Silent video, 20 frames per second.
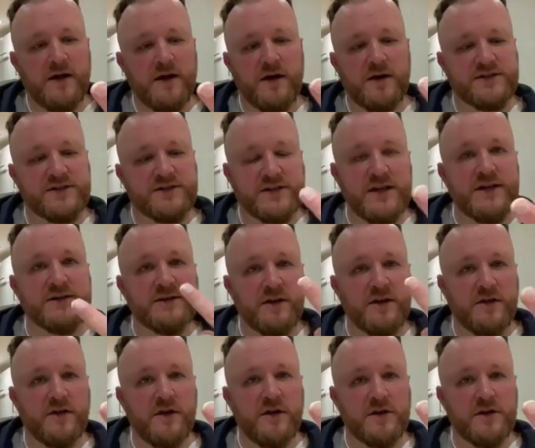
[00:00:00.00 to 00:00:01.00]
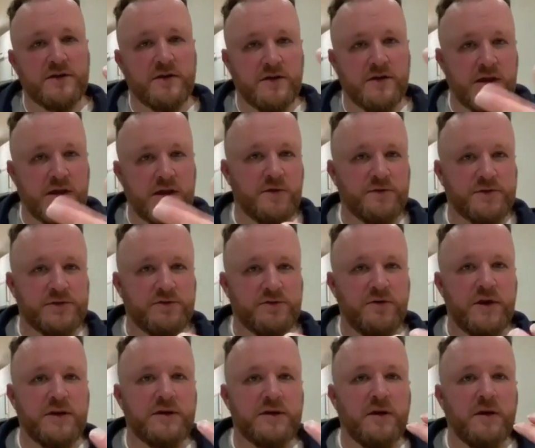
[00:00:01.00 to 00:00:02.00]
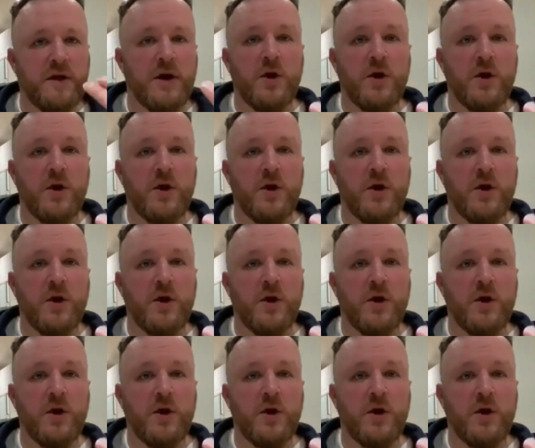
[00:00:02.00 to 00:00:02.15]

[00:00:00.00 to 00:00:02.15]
C is the third, equals 3.